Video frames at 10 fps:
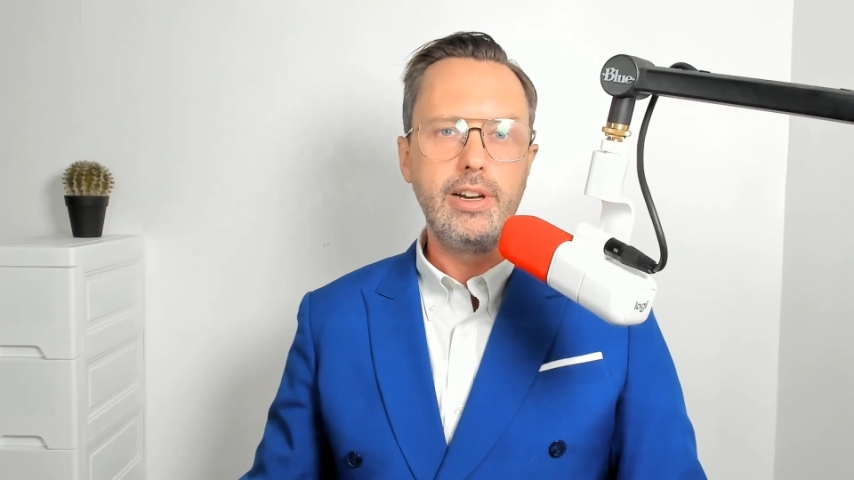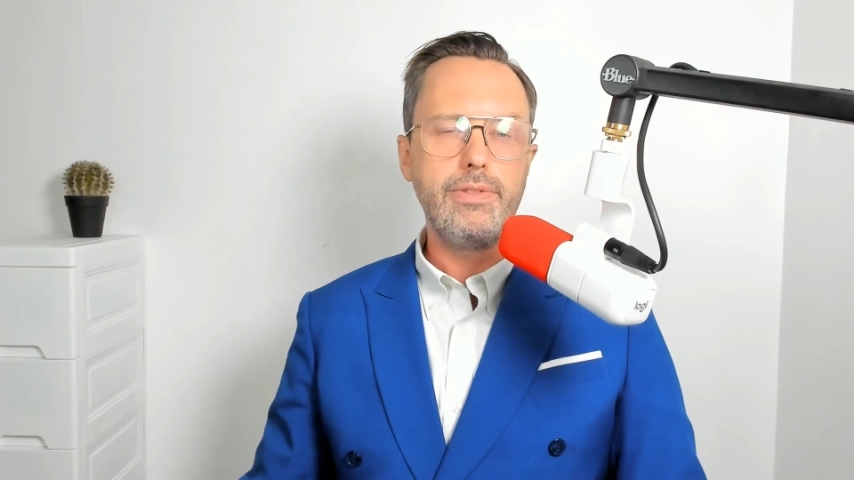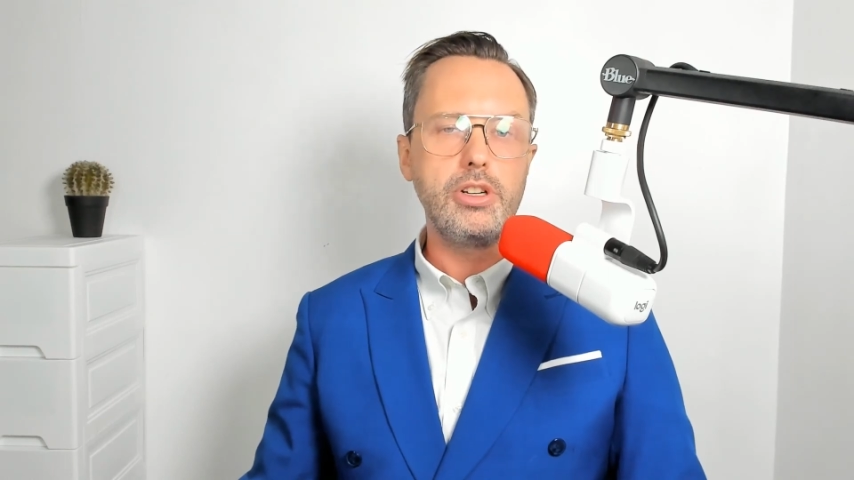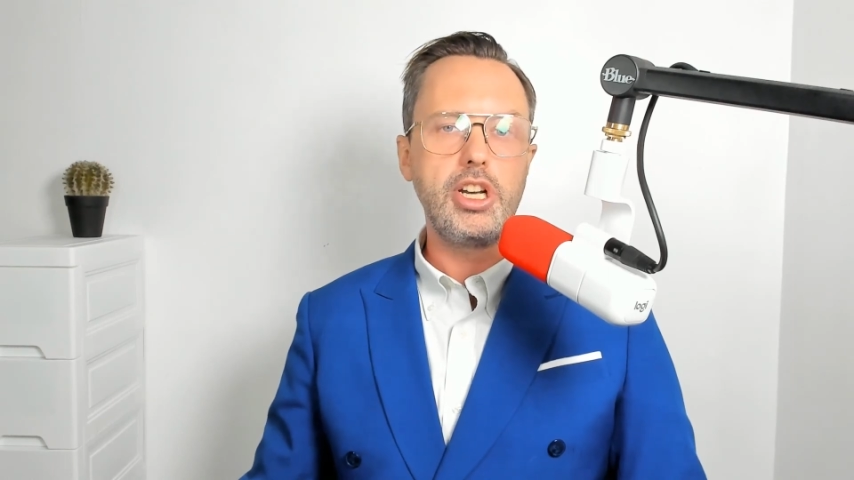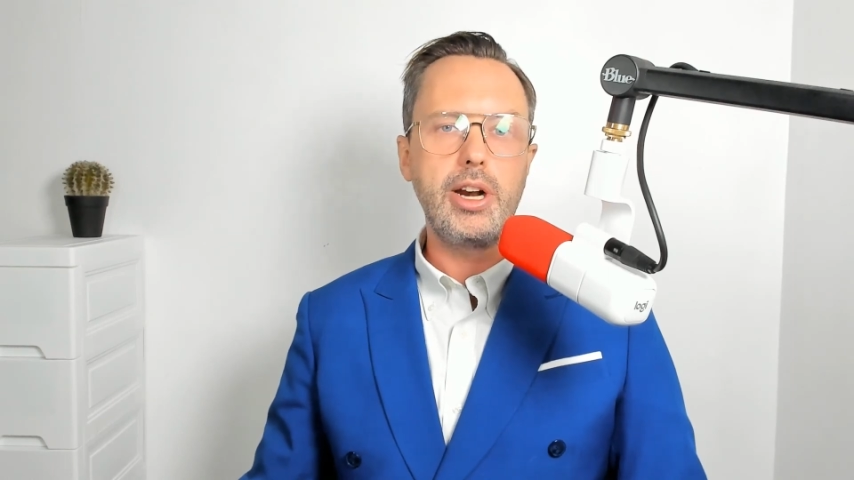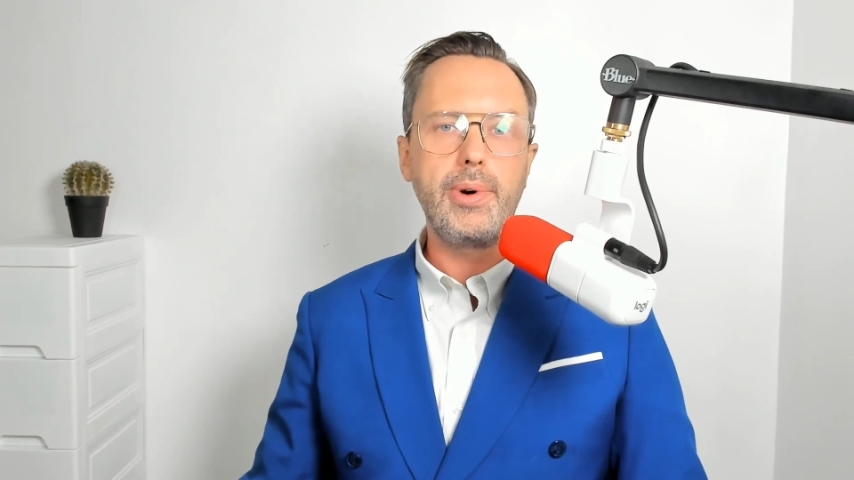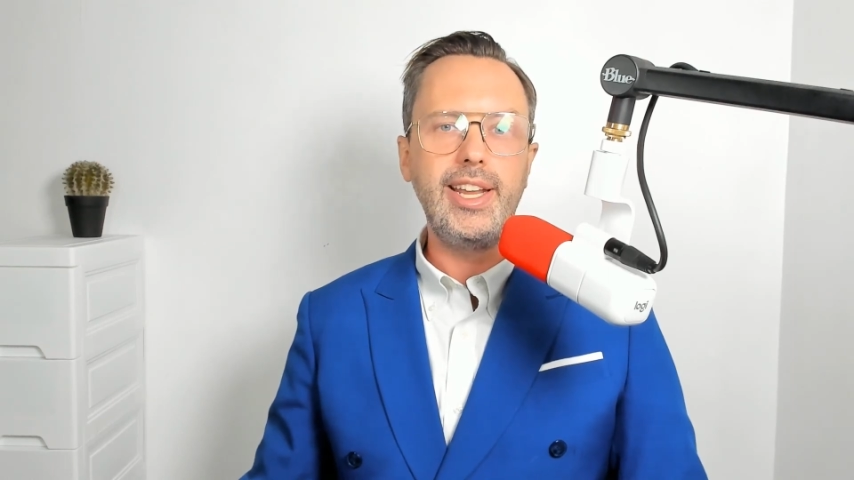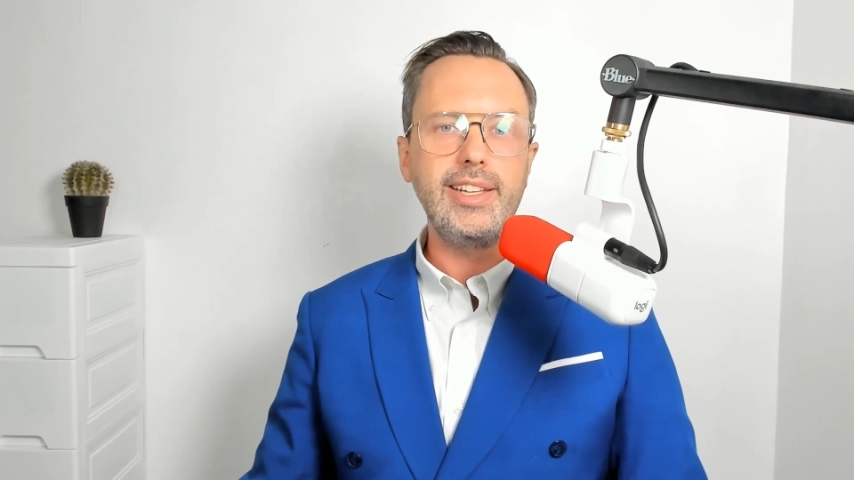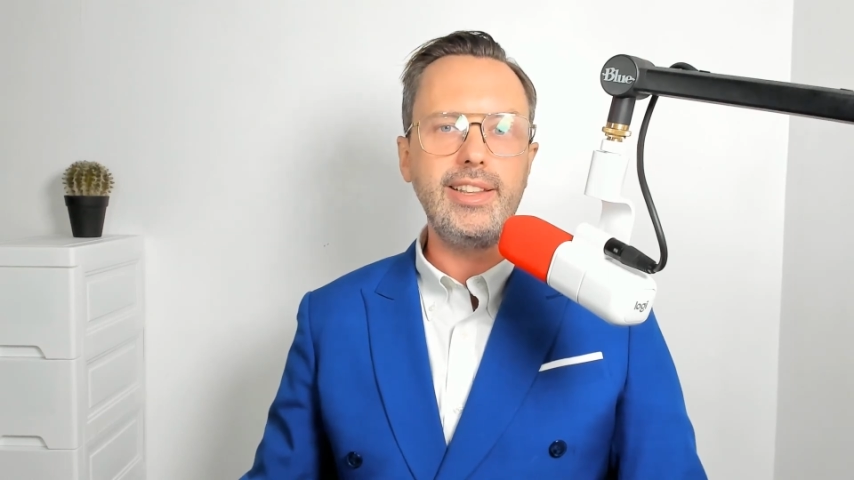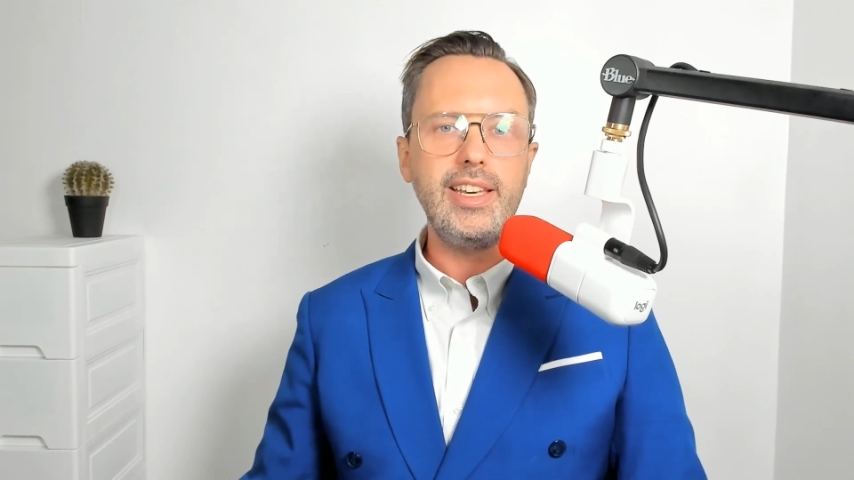for
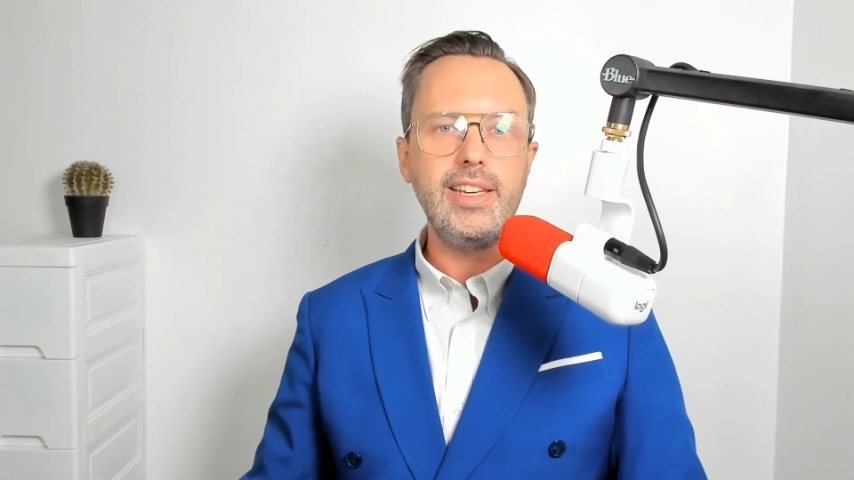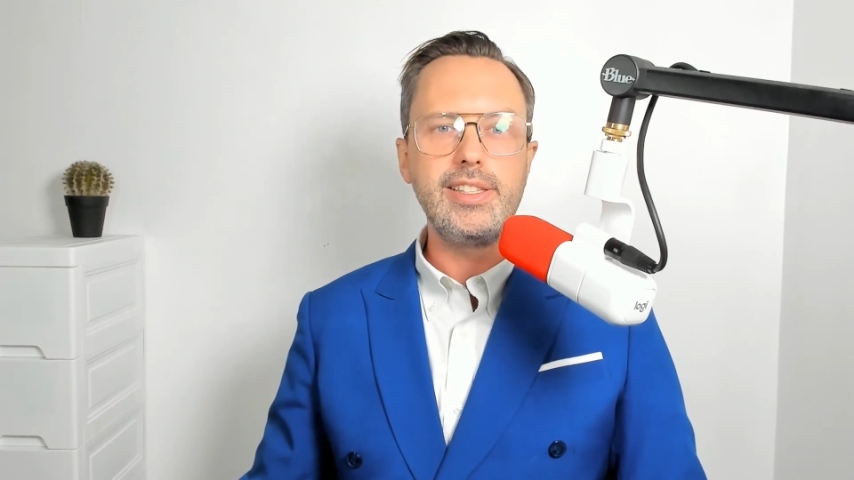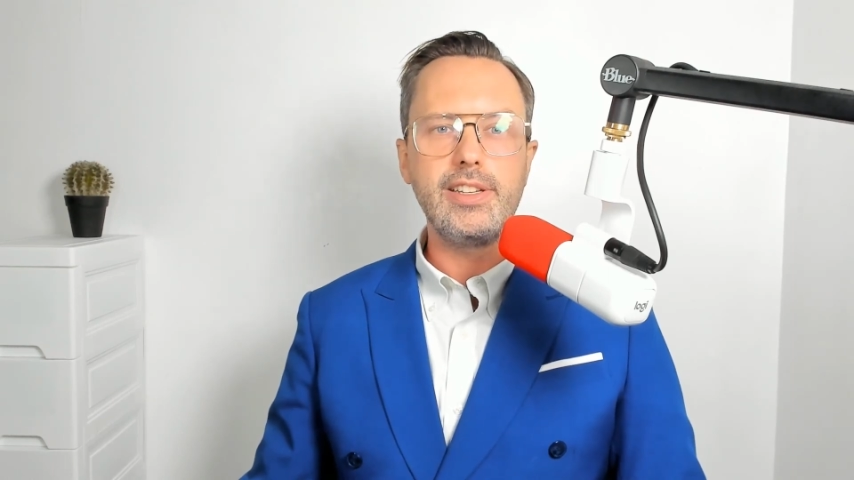generating leads,